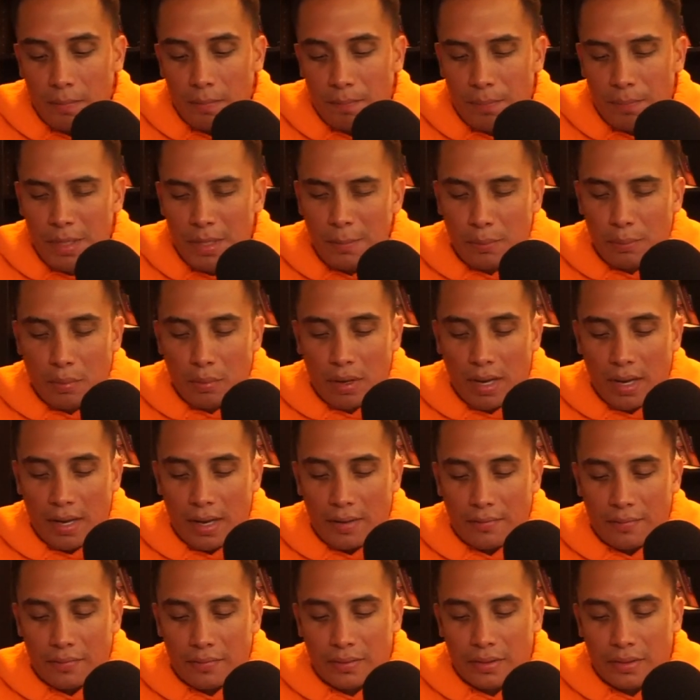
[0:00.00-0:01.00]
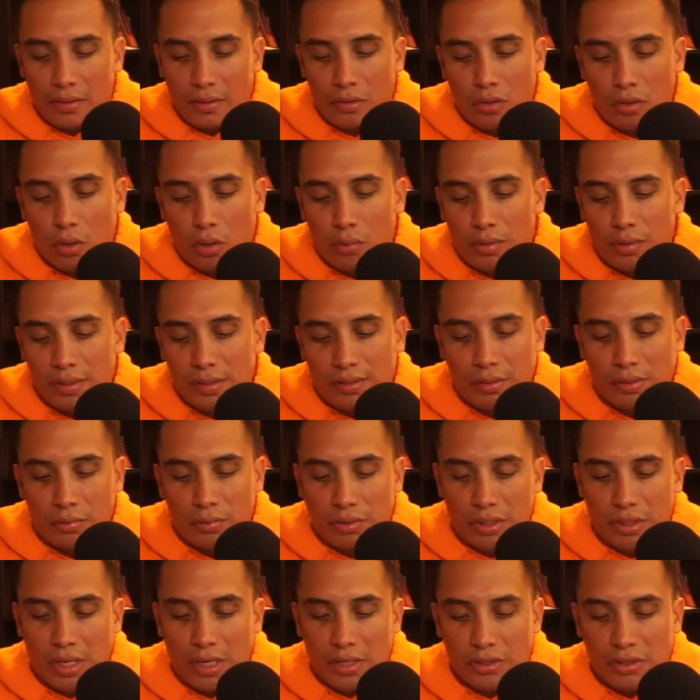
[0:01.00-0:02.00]
people have no
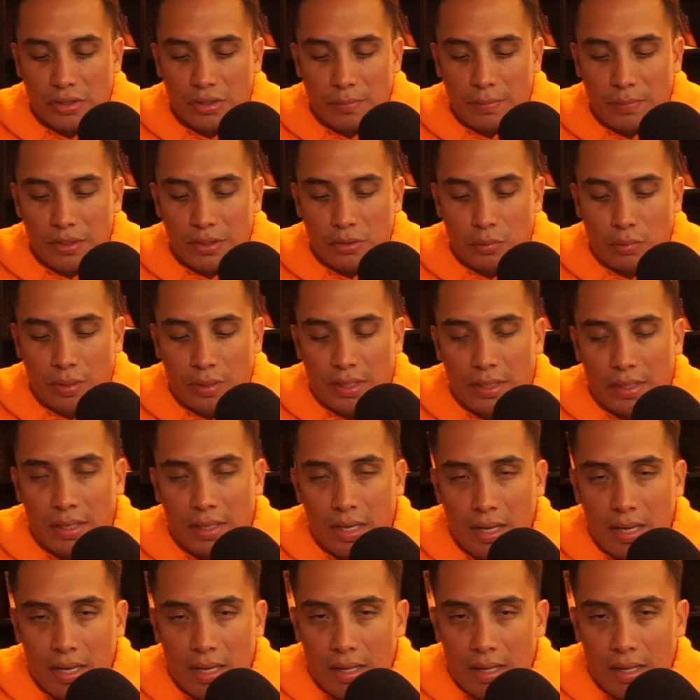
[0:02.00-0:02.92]
dissociation between